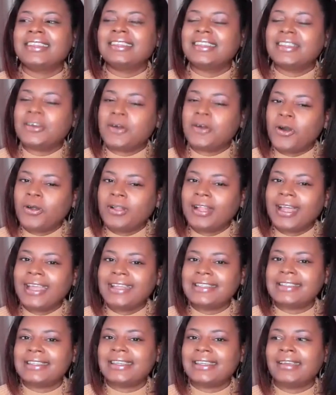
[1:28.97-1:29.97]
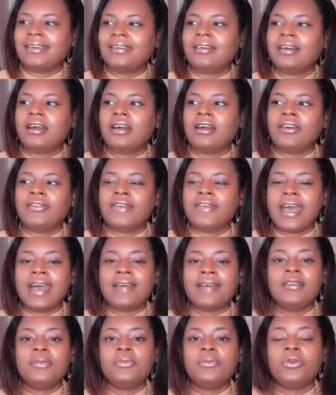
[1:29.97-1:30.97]
the whole idea of
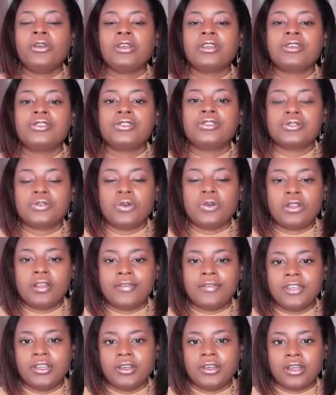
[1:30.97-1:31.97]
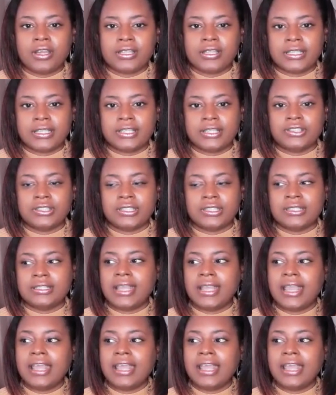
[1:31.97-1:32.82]
having more control of your art session